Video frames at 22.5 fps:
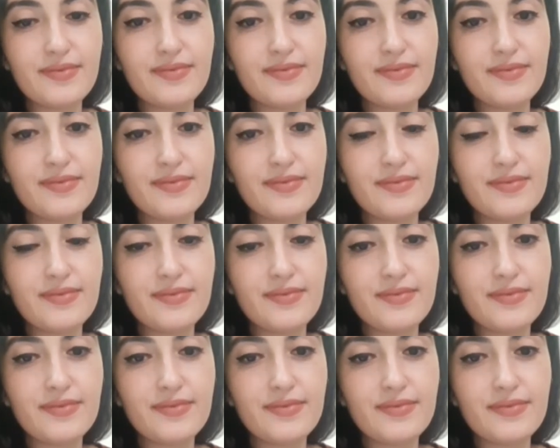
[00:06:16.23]

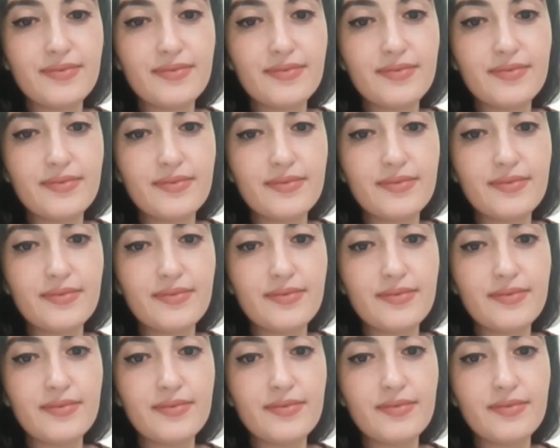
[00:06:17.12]

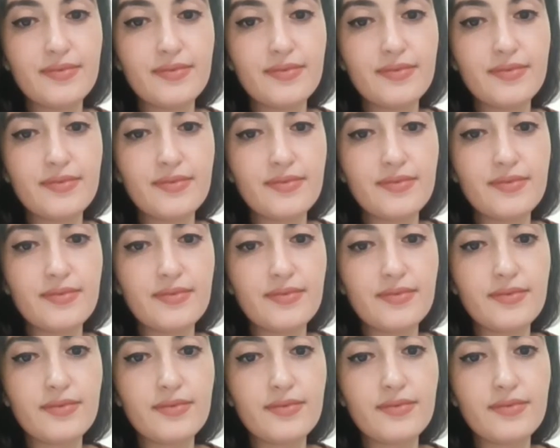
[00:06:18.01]

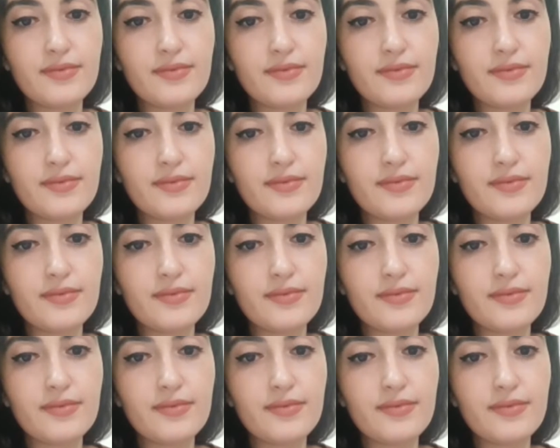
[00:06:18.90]

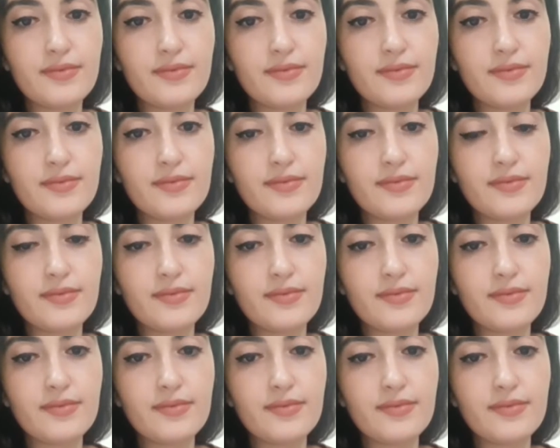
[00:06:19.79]

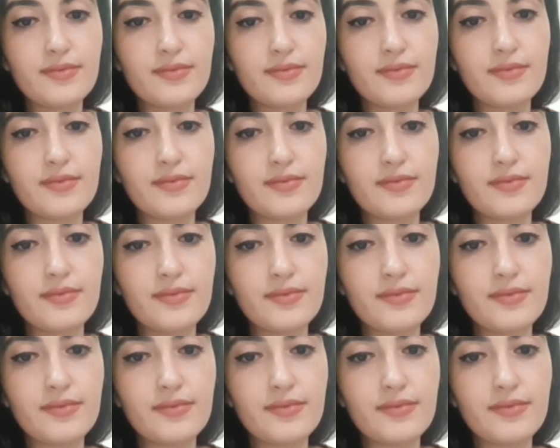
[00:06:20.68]
[no speech]